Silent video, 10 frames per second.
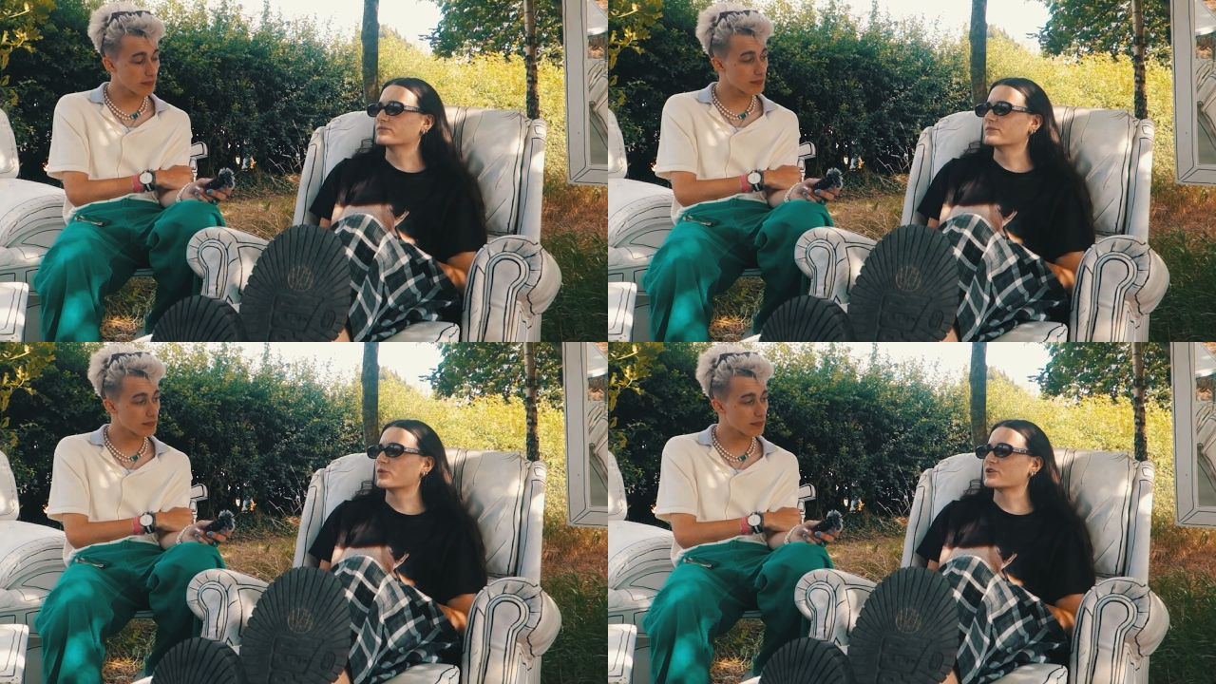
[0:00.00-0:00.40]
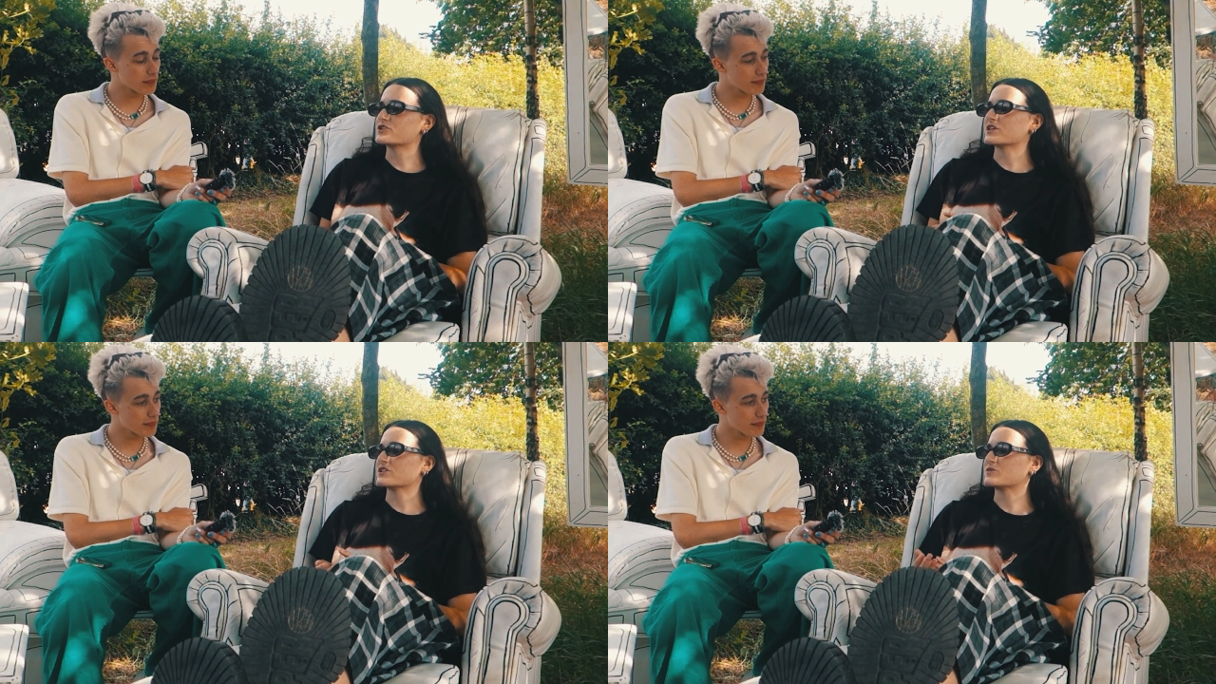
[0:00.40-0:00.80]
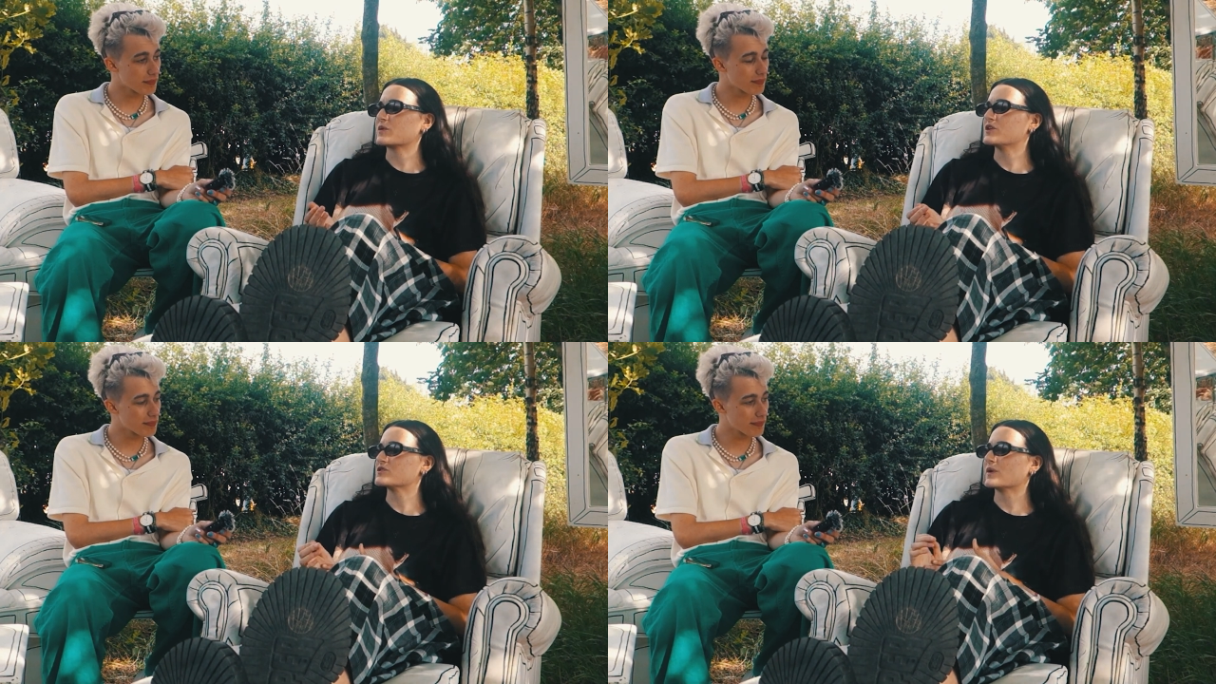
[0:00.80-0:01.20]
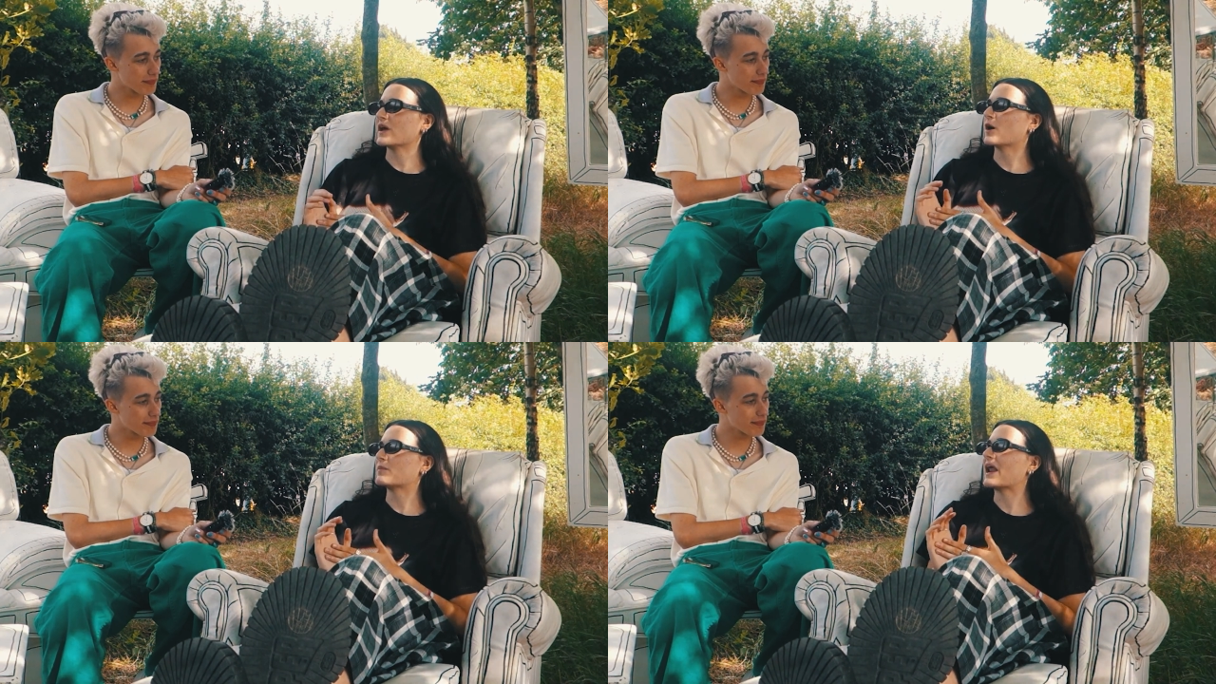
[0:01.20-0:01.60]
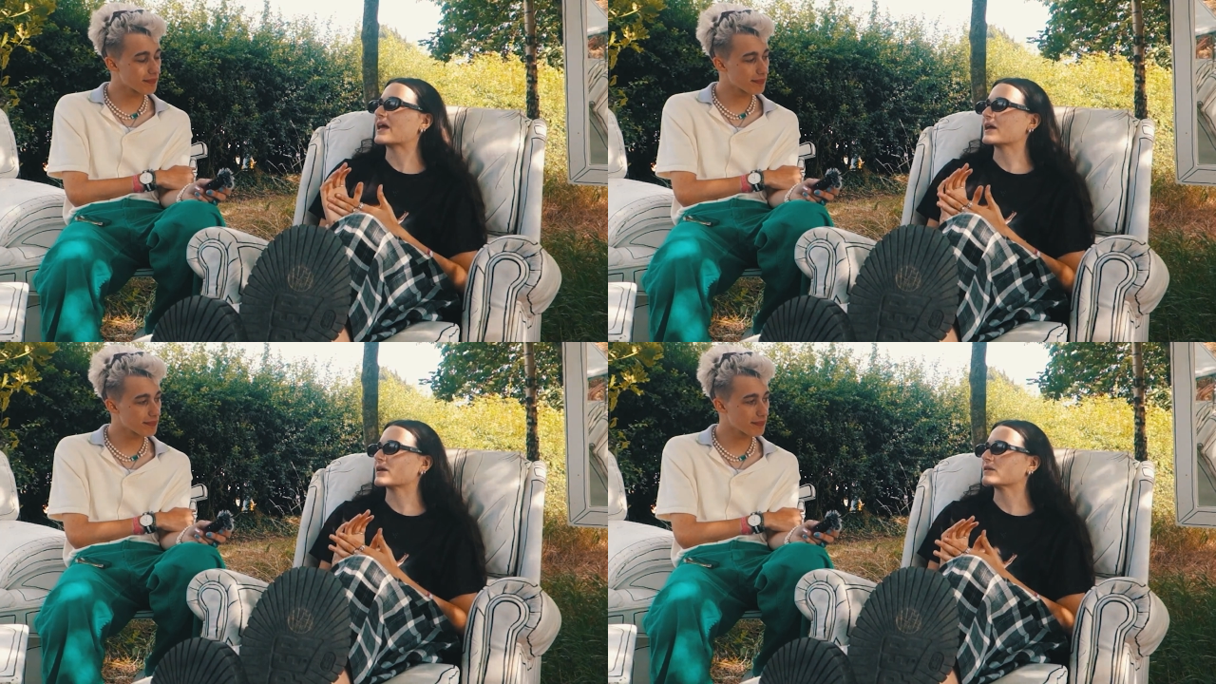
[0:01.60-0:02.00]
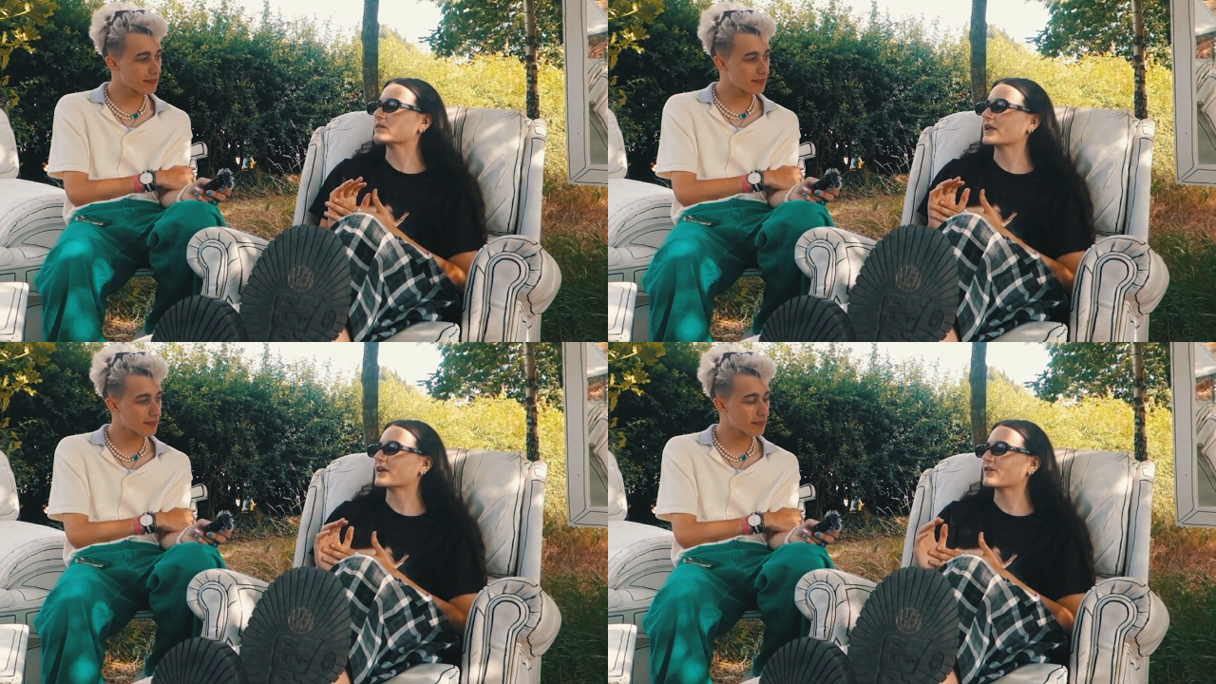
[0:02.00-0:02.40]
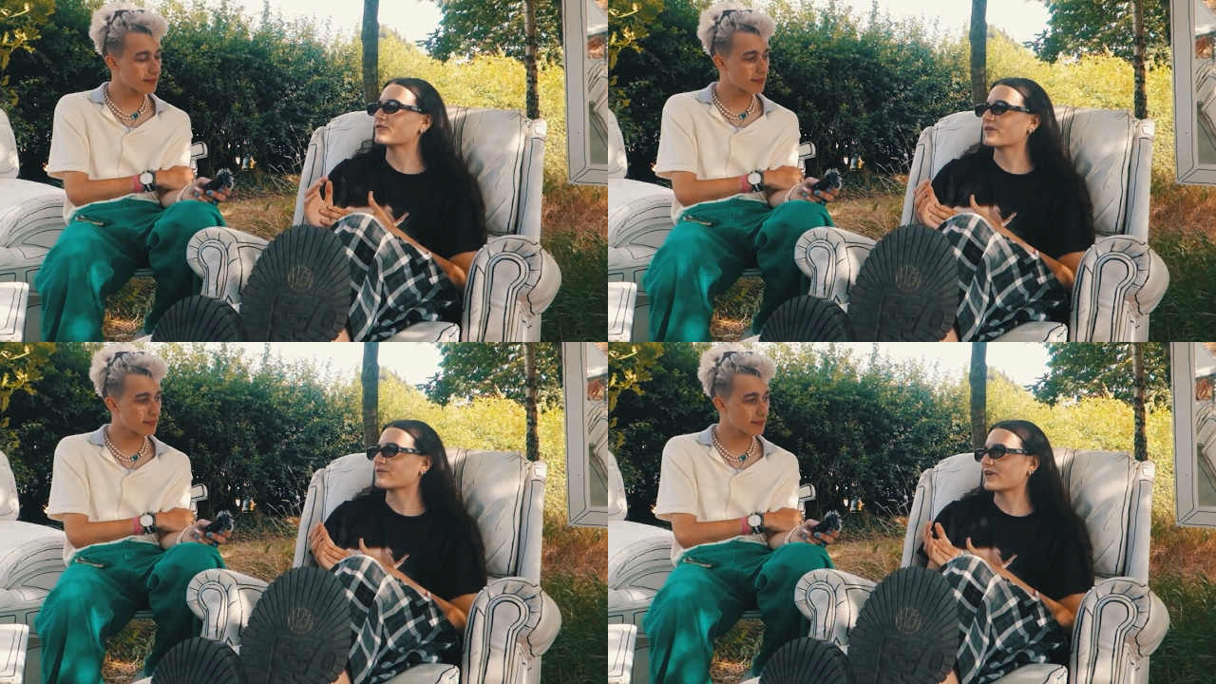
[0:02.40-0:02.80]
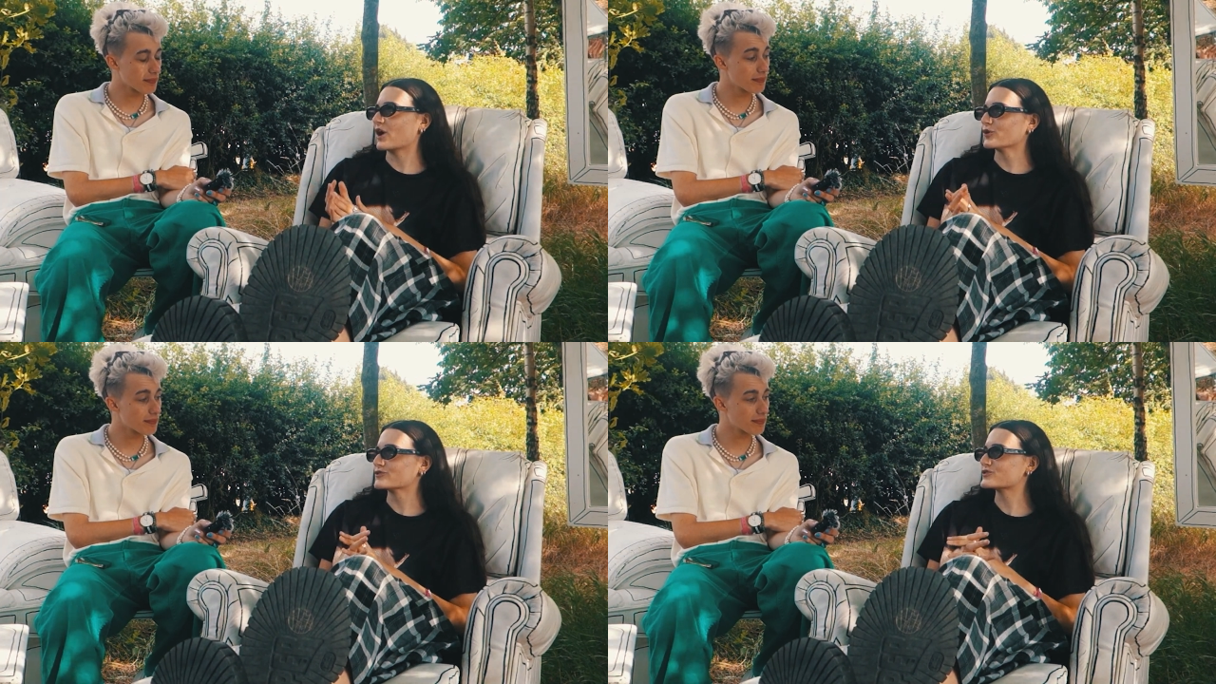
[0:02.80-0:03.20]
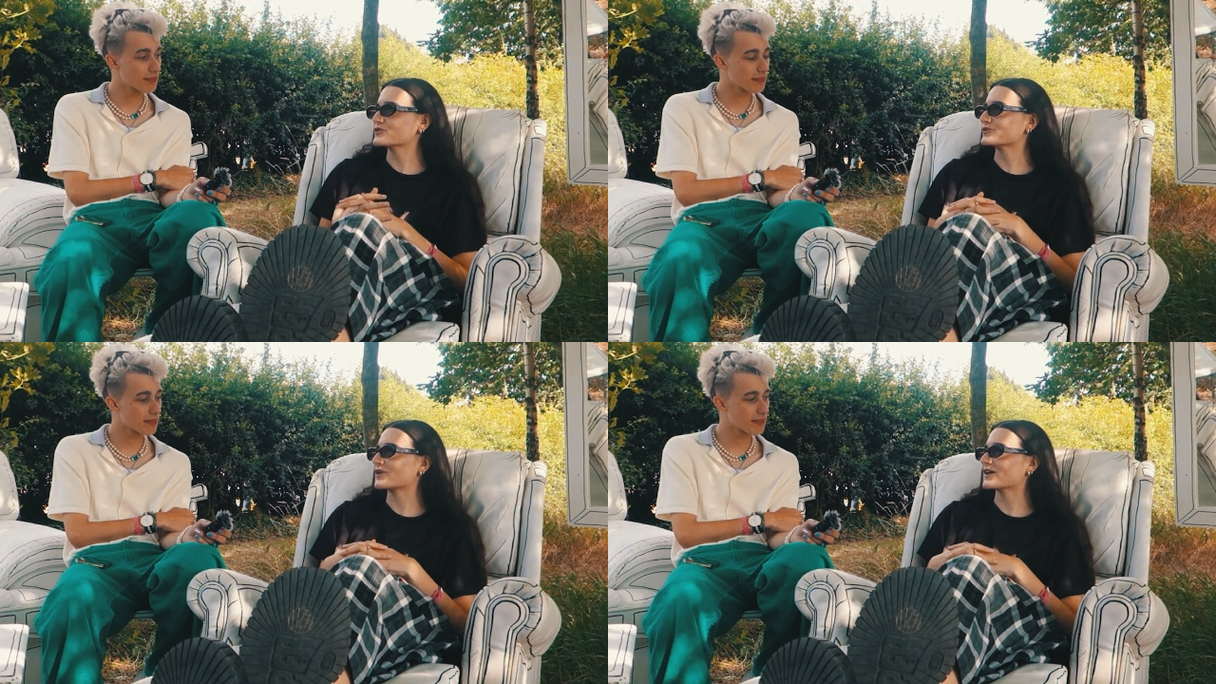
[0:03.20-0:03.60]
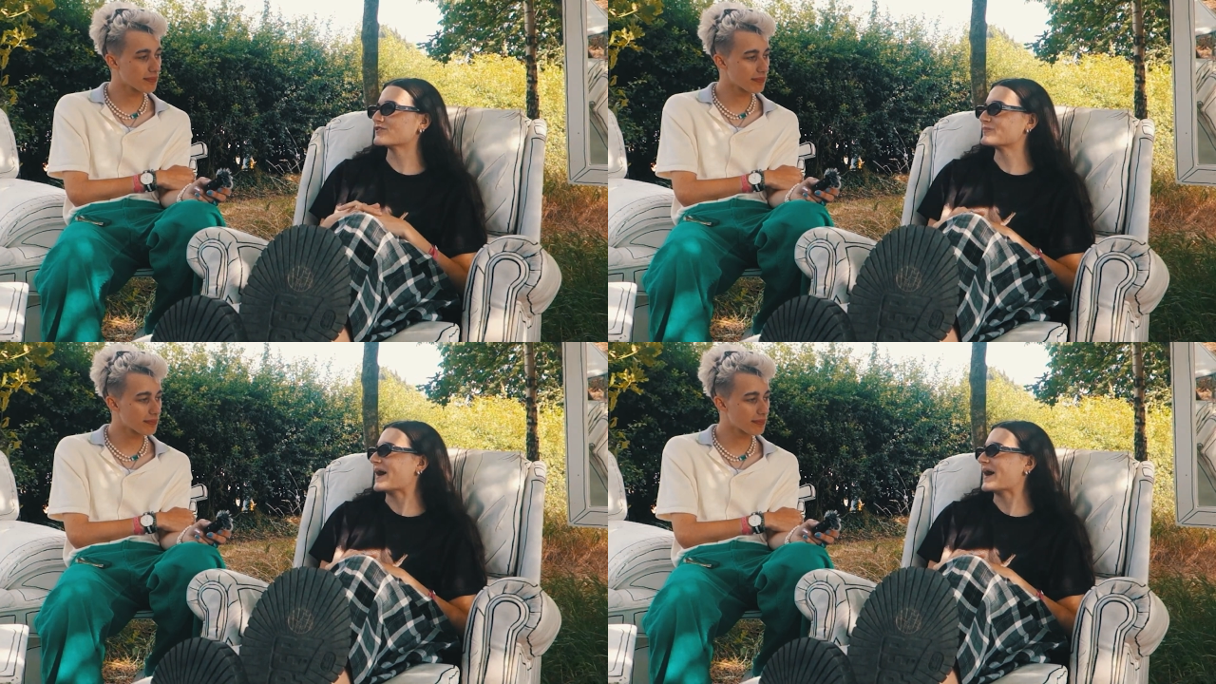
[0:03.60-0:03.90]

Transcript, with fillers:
Speaker 1: more interesting just because we are playing like a very old school kind of